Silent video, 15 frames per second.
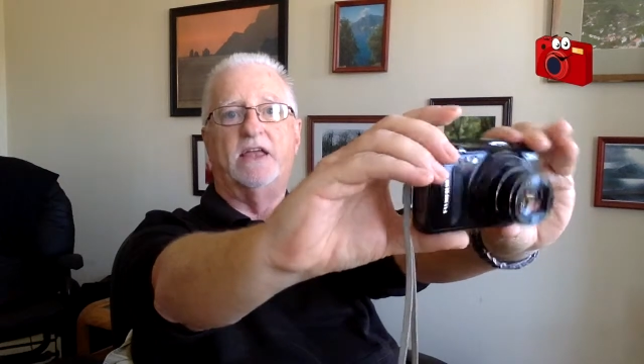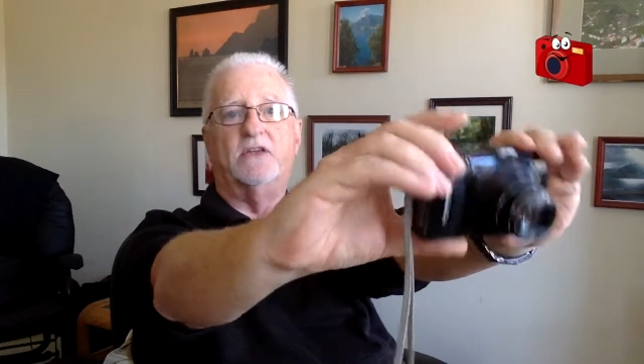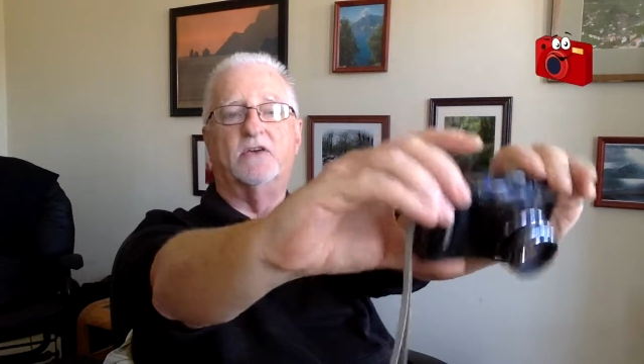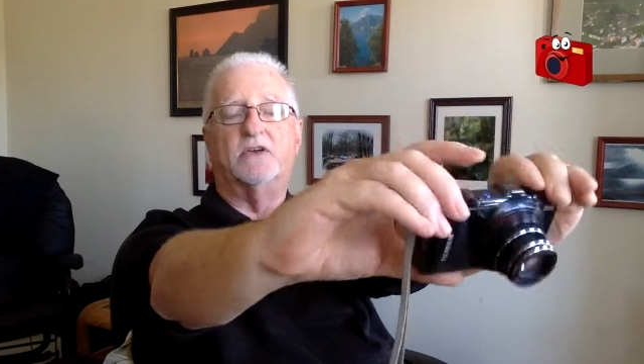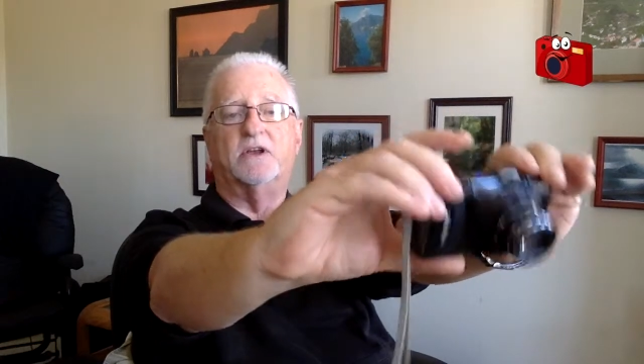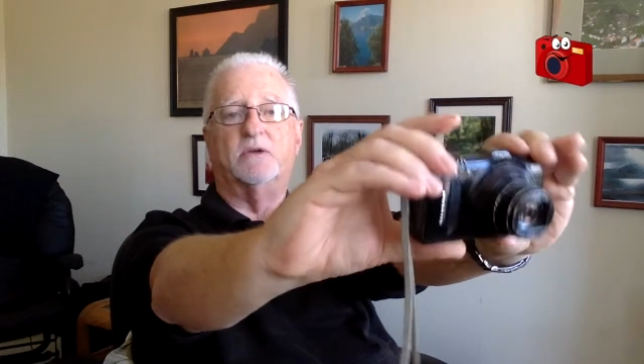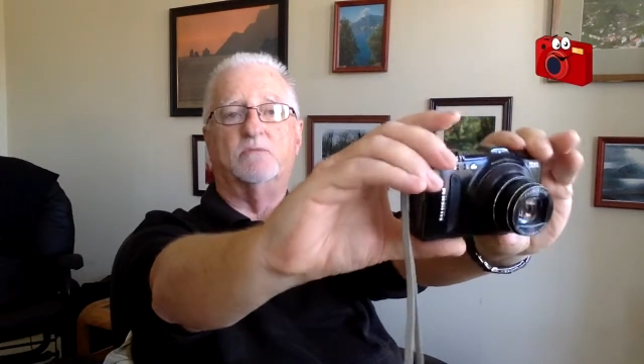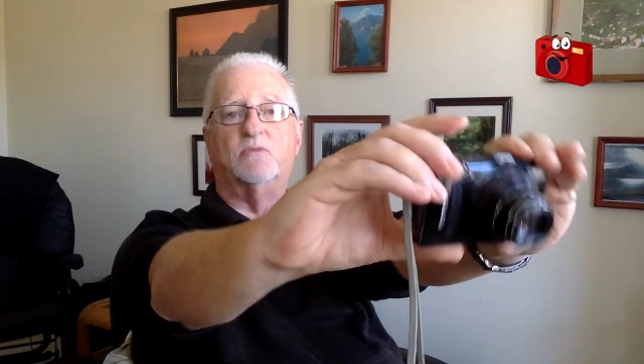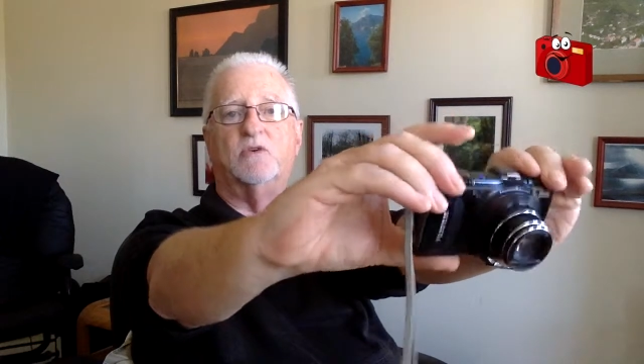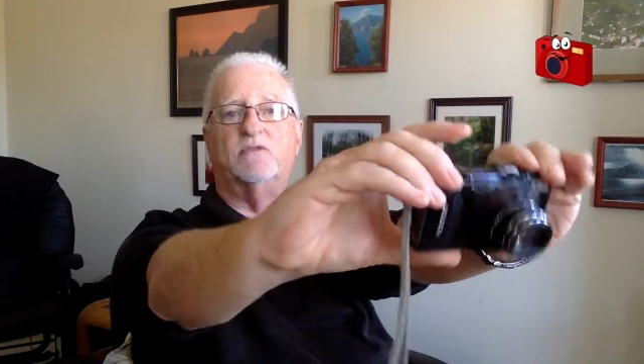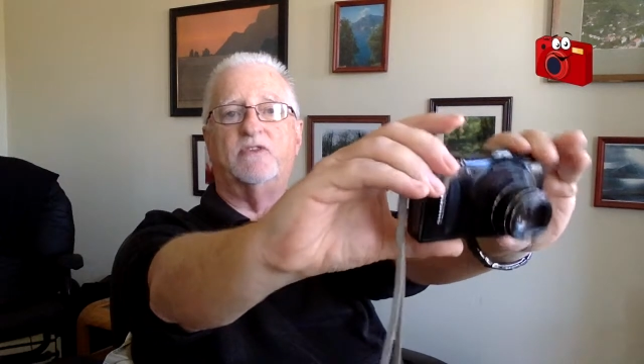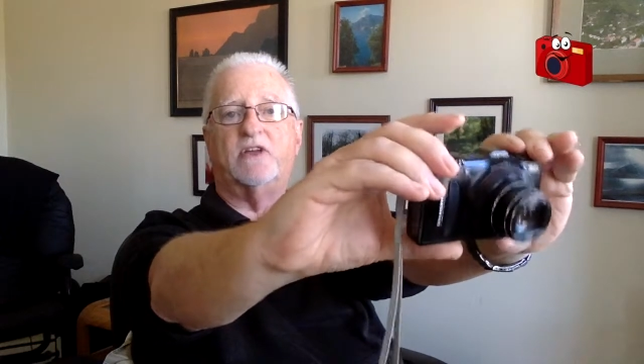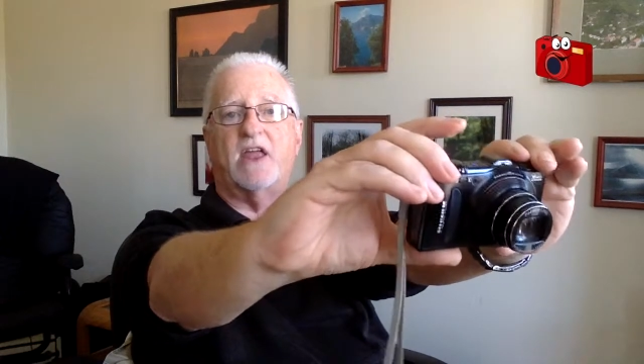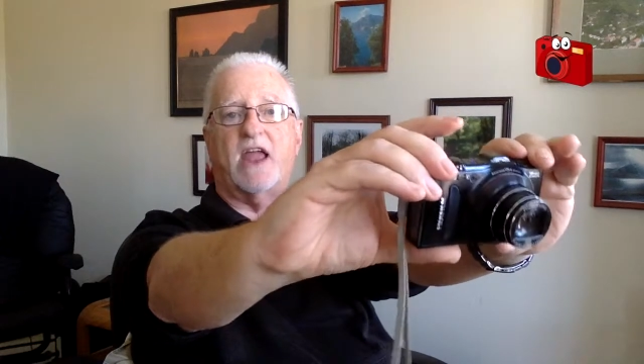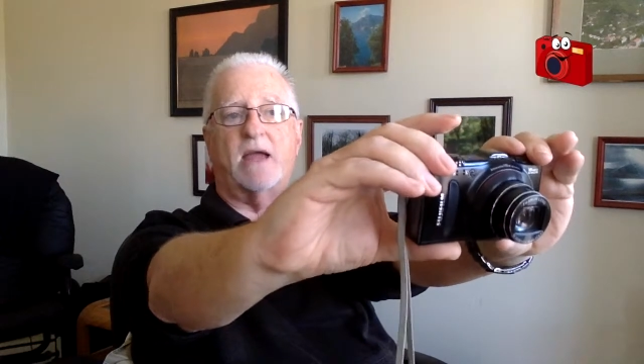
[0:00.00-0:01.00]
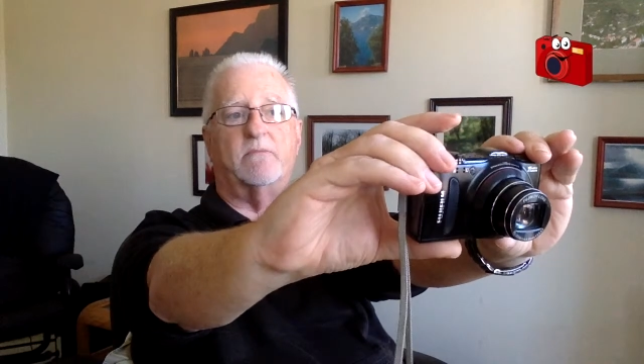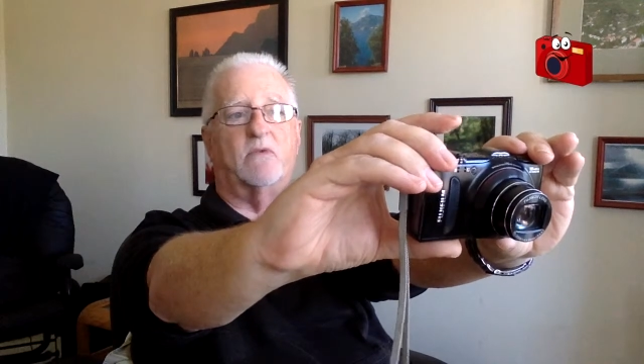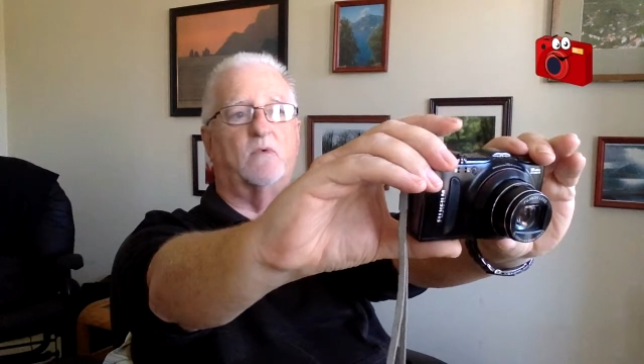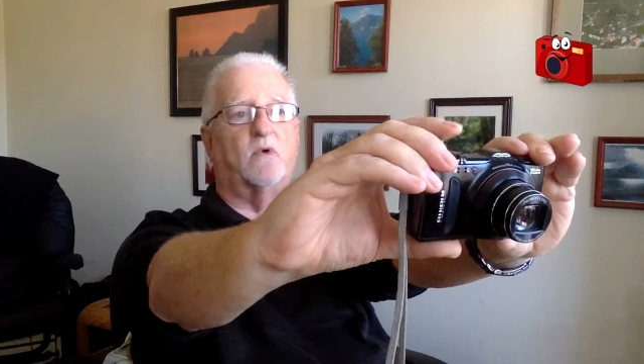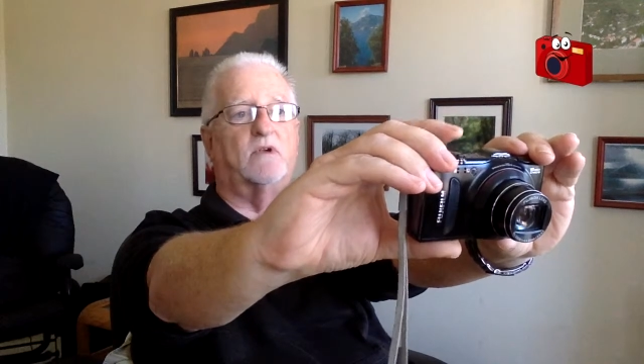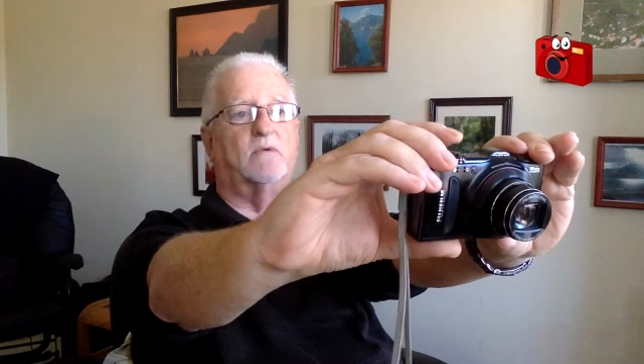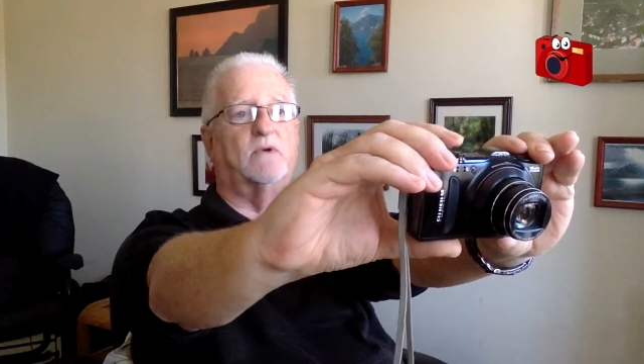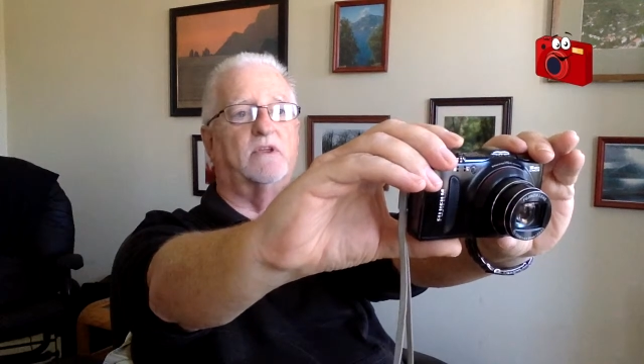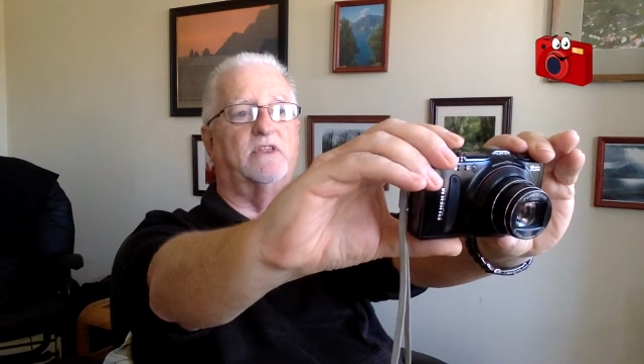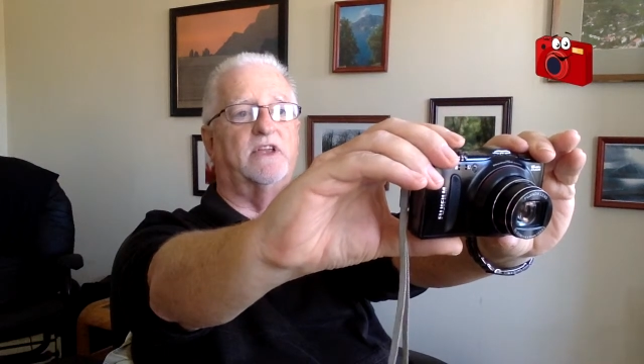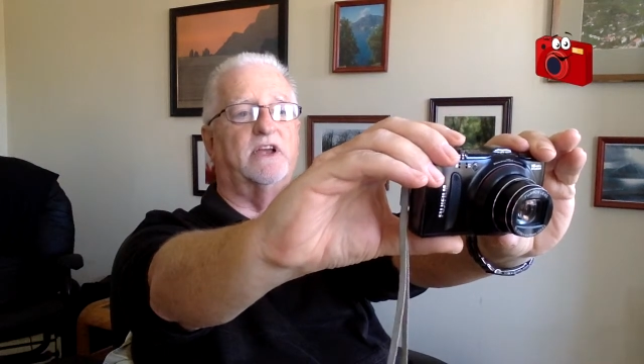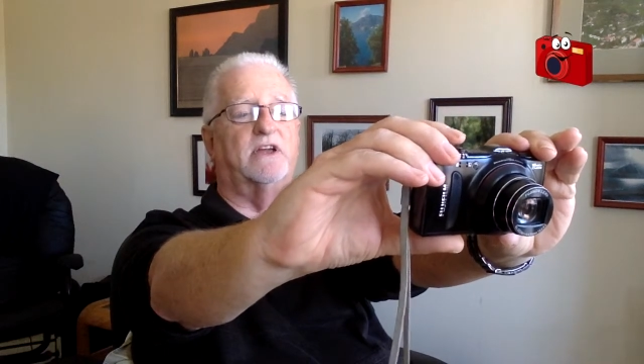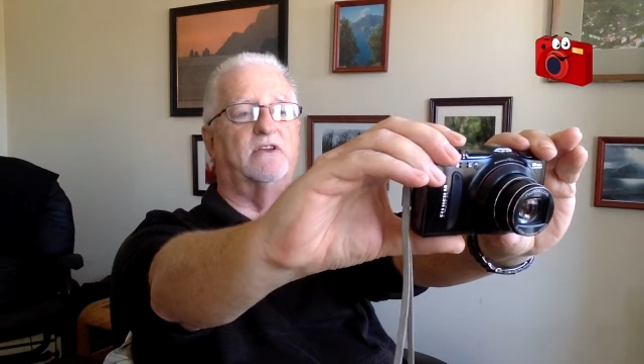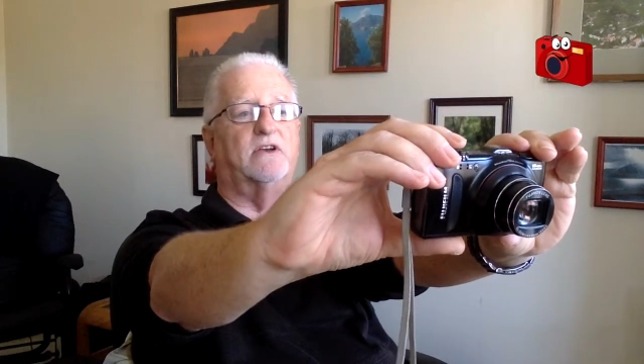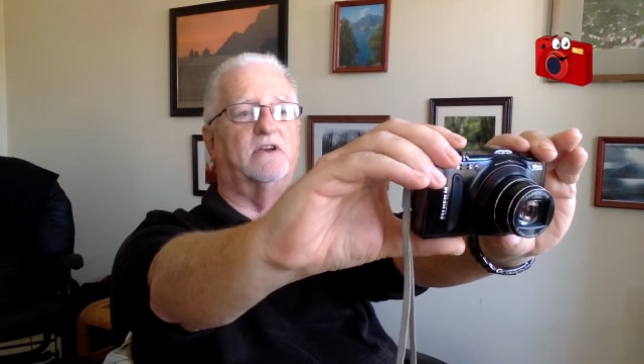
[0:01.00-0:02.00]
You're going to move the camera one way or
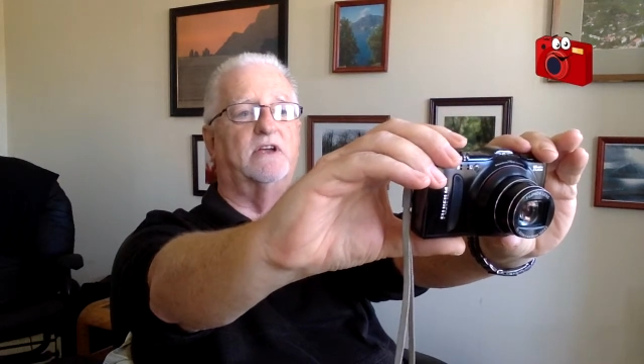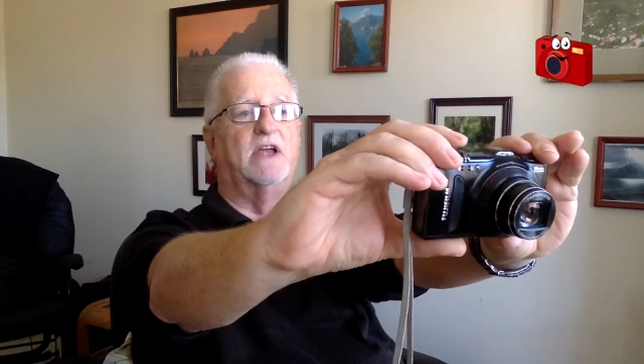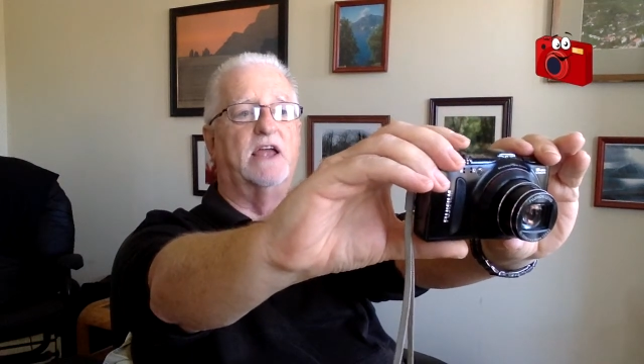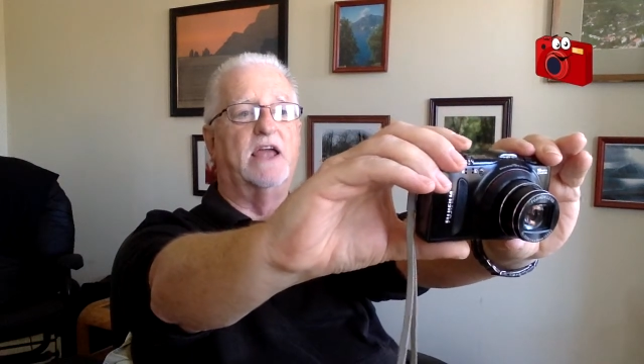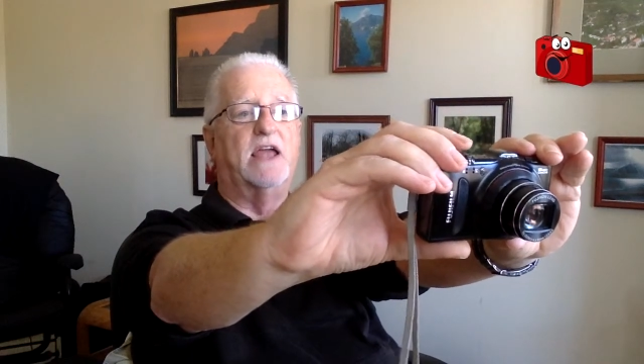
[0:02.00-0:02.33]
the other.